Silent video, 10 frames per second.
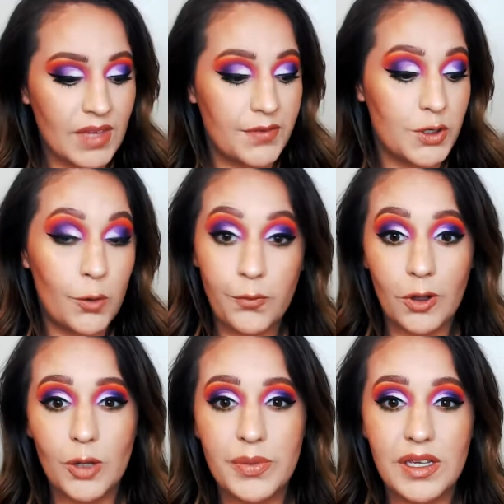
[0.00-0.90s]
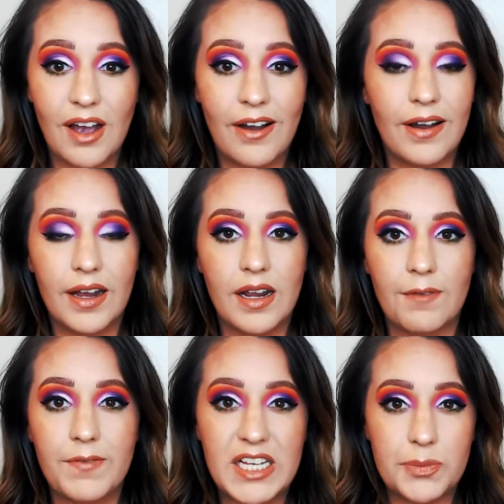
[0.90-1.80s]
If you don't follow me on
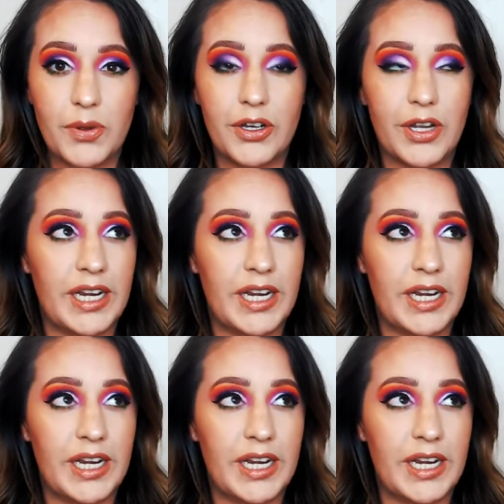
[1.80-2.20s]
Facebook